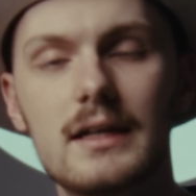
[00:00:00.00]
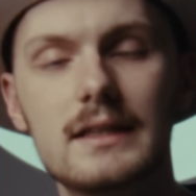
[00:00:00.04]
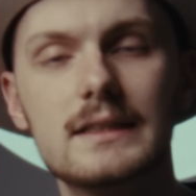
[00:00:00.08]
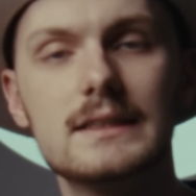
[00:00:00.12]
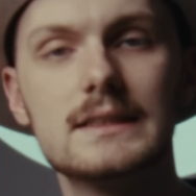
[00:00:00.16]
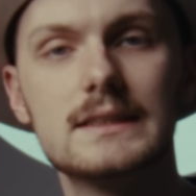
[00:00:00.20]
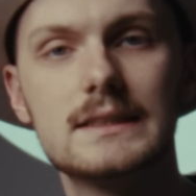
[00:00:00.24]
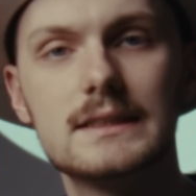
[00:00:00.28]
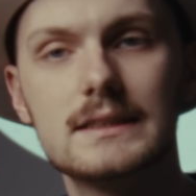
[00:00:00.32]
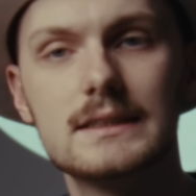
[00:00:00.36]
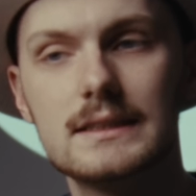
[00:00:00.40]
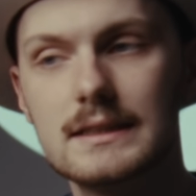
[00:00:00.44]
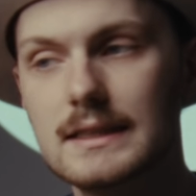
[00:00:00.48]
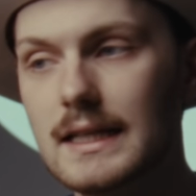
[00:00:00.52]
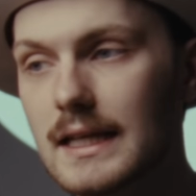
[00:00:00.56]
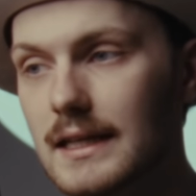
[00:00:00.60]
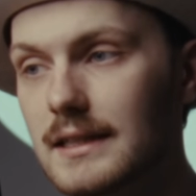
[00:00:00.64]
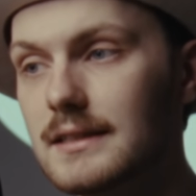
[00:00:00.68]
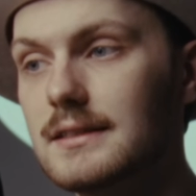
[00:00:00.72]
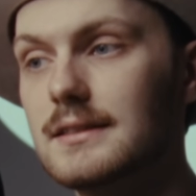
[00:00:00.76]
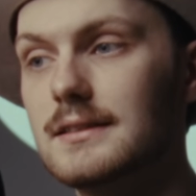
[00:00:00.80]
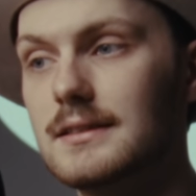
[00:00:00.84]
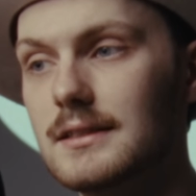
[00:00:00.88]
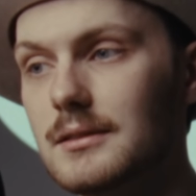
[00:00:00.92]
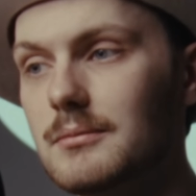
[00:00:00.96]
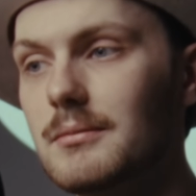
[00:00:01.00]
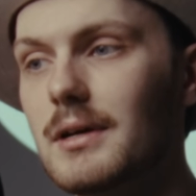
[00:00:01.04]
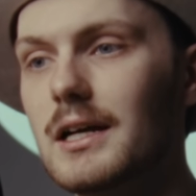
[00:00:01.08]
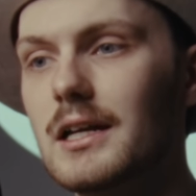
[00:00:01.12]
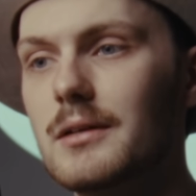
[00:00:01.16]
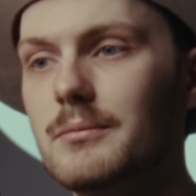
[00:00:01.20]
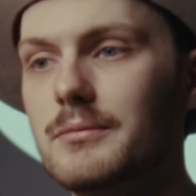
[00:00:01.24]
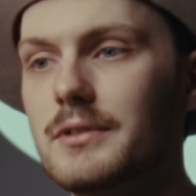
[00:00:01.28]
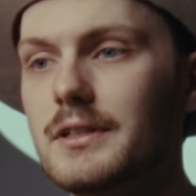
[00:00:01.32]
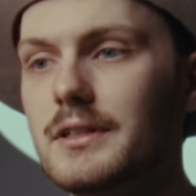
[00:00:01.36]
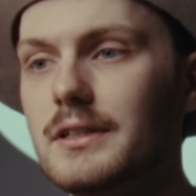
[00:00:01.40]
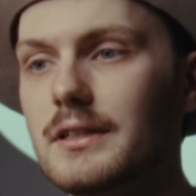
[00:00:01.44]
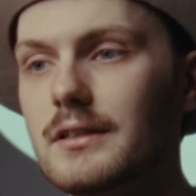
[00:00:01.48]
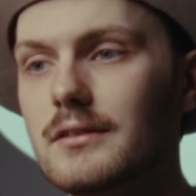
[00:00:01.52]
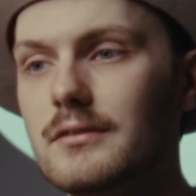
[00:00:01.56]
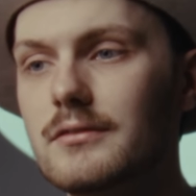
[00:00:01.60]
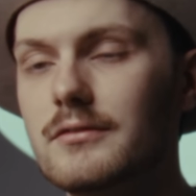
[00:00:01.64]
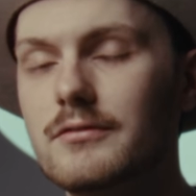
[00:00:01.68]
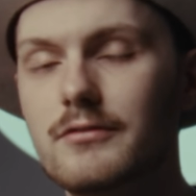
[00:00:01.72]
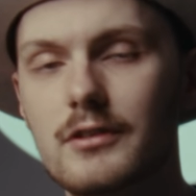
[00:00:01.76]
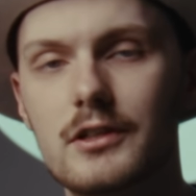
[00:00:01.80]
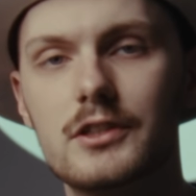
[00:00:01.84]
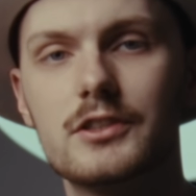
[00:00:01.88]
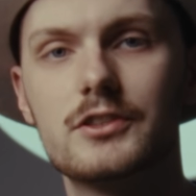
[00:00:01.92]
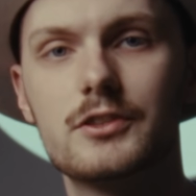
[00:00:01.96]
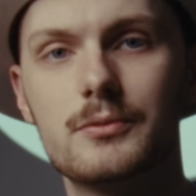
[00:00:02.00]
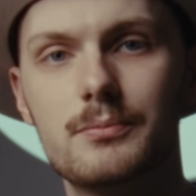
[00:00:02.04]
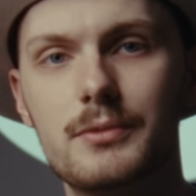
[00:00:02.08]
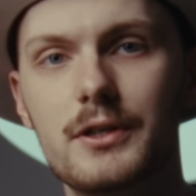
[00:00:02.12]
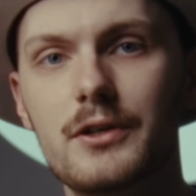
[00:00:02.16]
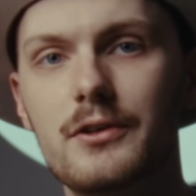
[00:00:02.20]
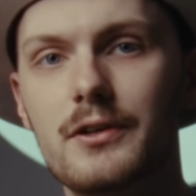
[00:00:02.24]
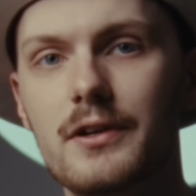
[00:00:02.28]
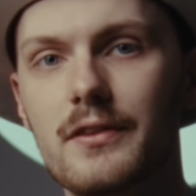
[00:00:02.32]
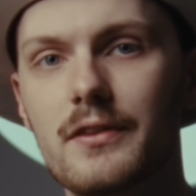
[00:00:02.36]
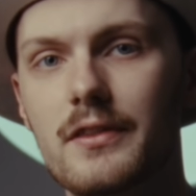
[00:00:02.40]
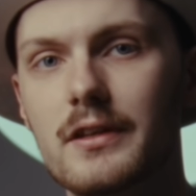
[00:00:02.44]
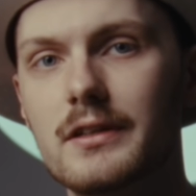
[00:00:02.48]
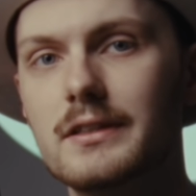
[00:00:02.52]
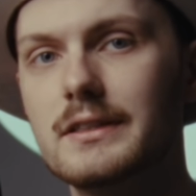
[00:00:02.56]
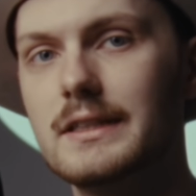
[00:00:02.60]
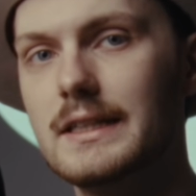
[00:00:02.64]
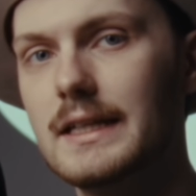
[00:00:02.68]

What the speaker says: And yes, in my opinion, far superior than